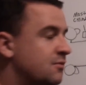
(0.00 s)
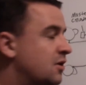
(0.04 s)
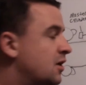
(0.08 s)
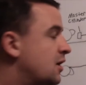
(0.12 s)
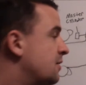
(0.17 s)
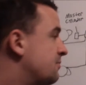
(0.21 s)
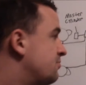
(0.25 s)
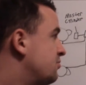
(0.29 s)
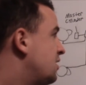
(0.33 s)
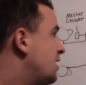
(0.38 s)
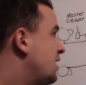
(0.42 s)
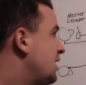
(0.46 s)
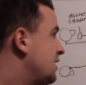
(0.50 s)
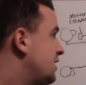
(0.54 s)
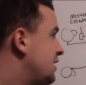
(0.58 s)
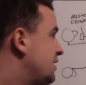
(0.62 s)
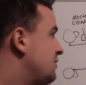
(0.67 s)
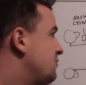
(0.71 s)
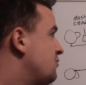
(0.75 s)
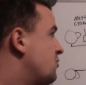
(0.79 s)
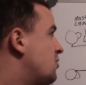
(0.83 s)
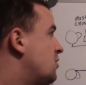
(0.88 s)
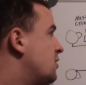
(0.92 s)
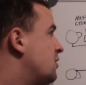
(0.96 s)
applying
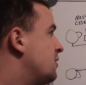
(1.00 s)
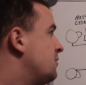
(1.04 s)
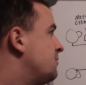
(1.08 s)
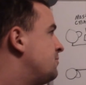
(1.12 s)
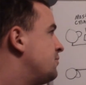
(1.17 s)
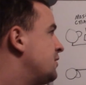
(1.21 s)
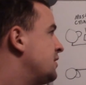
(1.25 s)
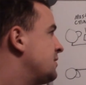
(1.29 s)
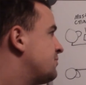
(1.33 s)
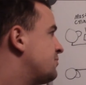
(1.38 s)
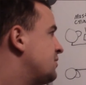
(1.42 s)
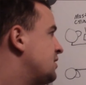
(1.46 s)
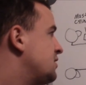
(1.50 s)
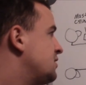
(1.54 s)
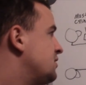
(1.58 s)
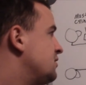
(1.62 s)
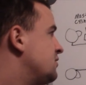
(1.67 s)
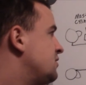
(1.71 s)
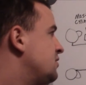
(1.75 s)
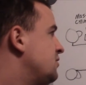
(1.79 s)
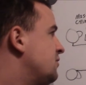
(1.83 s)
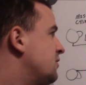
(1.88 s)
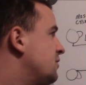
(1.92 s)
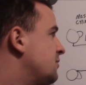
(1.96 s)
any more brake pressure
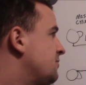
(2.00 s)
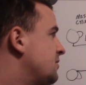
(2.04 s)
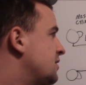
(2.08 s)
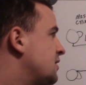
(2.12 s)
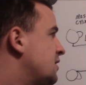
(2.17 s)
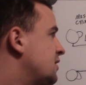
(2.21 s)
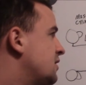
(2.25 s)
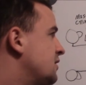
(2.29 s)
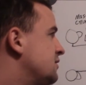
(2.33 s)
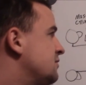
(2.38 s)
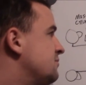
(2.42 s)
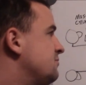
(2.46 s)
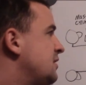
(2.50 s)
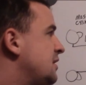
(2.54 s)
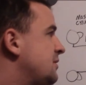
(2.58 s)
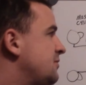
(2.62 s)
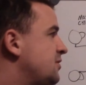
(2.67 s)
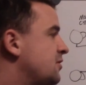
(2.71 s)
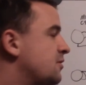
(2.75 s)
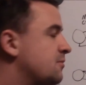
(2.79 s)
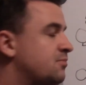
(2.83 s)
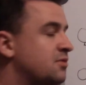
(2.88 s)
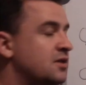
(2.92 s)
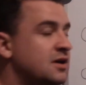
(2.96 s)
to it, because maybe
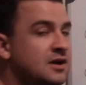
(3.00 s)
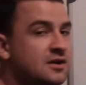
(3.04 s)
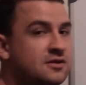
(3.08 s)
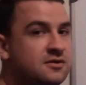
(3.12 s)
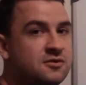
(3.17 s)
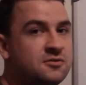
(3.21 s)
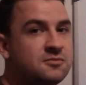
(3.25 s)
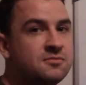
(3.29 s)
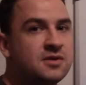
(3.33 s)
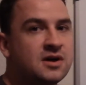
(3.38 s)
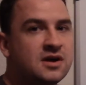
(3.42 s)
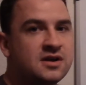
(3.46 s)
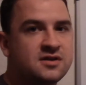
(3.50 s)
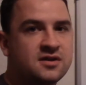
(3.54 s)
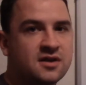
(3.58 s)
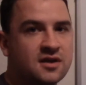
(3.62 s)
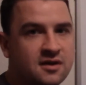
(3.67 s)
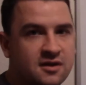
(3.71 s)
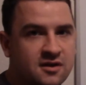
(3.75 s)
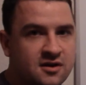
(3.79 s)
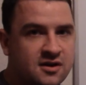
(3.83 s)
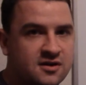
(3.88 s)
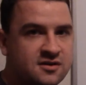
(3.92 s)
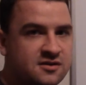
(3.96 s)
you're applying too much,
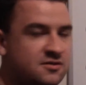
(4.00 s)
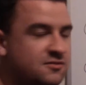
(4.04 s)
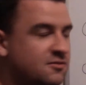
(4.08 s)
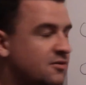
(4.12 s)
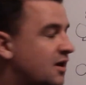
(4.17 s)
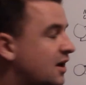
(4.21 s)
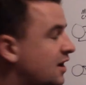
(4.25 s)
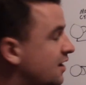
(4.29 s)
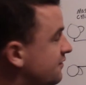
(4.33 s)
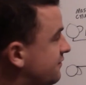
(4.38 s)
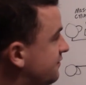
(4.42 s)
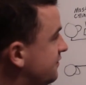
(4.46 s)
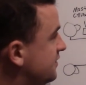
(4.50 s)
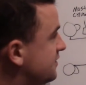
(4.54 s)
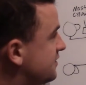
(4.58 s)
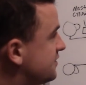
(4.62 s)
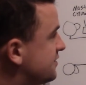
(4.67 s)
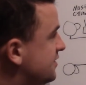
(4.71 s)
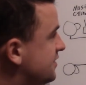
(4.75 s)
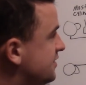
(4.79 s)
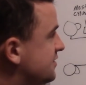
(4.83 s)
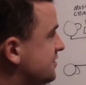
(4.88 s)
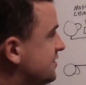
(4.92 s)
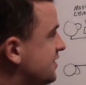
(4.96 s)
it cuts you off and
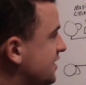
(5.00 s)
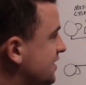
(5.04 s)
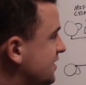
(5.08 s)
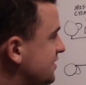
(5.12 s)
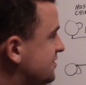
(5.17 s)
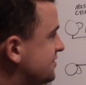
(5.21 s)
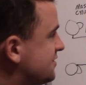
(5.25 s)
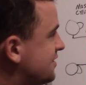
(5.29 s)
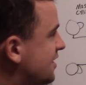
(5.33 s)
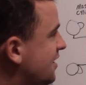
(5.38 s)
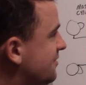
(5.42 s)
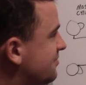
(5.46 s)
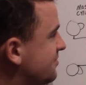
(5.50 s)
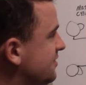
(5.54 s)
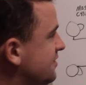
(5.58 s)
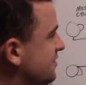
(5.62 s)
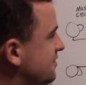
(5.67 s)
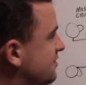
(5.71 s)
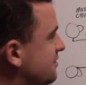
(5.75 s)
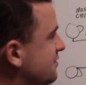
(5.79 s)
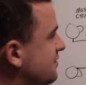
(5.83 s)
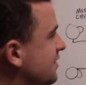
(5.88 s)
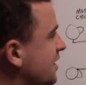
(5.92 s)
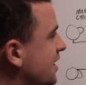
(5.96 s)
says, hey, stop
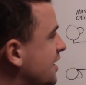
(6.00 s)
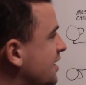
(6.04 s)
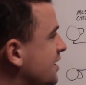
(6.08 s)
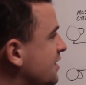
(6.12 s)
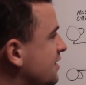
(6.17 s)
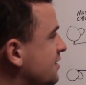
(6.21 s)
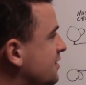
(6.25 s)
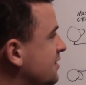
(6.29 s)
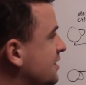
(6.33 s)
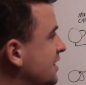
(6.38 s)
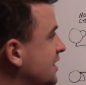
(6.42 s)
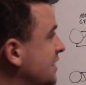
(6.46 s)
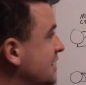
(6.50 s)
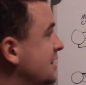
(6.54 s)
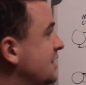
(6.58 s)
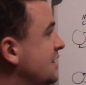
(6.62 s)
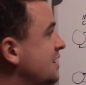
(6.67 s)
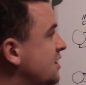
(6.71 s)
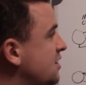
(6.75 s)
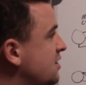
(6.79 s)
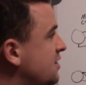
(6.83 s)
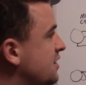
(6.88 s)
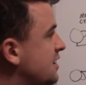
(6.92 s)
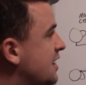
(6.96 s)
it, and
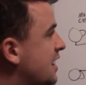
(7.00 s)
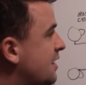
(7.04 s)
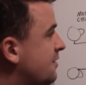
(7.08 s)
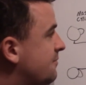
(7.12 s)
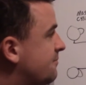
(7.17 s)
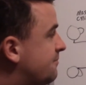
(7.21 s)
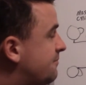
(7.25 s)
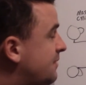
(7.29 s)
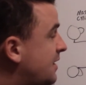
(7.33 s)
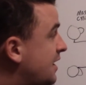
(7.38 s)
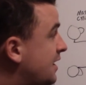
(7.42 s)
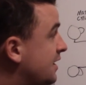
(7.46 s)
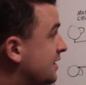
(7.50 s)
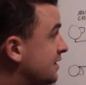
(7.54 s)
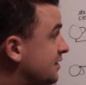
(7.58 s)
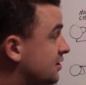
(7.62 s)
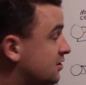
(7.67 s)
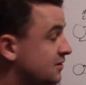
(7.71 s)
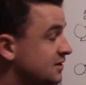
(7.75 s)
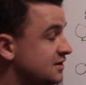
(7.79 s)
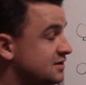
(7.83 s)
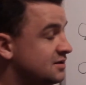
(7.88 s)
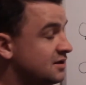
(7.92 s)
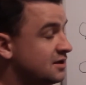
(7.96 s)
not by
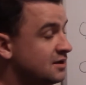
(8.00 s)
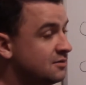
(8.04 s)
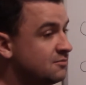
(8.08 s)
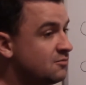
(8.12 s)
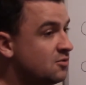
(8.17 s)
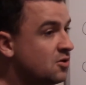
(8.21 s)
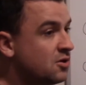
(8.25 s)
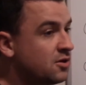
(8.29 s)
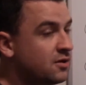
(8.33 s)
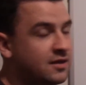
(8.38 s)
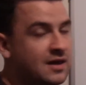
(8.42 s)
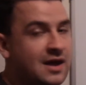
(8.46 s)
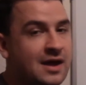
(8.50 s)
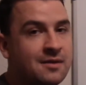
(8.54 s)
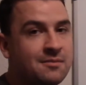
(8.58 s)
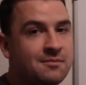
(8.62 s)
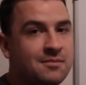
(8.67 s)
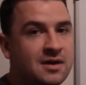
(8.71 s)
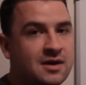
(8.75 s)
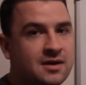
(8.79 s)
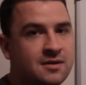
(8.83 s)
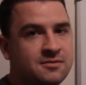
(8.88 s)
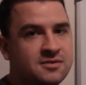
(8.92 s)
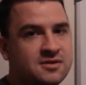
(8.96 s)
increasing any more, that
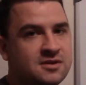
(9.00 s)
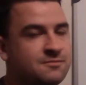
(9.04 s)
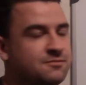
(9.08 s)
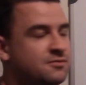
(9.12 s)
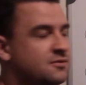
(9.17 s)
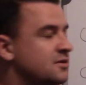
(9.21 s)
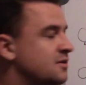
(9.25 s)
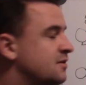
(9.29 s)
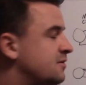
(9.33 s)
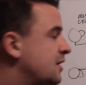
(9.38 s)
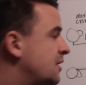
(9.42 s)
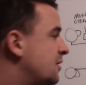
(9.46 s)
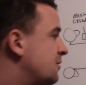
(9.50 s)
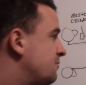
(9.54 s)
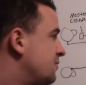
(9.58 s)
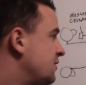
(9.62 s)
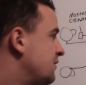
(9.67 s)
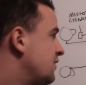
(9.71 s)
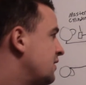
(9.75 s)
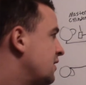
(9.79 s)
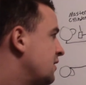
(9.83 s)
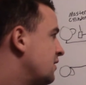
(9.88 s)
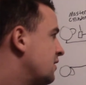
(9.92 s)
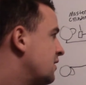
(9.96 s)
may simply help
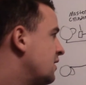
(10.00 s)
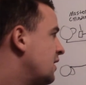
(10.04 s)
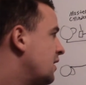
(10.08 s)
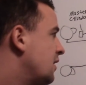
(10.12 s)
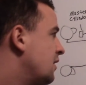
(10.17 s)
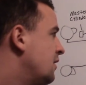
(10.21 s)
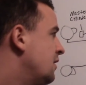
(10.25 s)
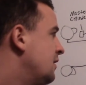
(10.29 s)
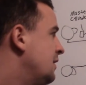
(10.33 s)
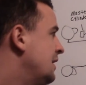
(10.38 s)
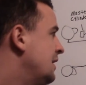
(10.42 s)
prevent it there.